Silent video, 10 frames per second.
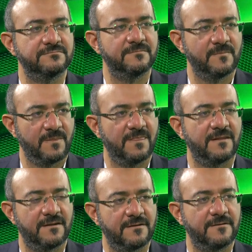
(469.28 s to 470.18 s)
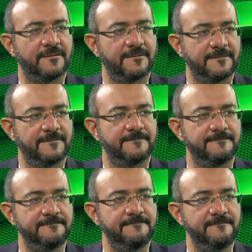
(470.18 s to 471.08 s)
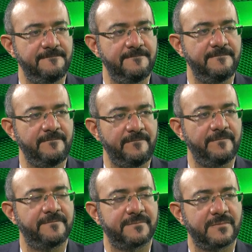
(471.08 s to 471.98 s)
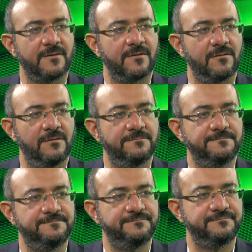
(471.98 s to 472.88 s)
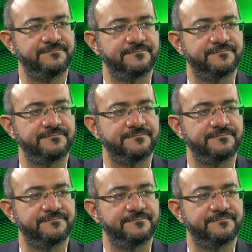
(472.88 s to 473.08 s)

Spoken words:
approach, which is the Islamic approach, how would we be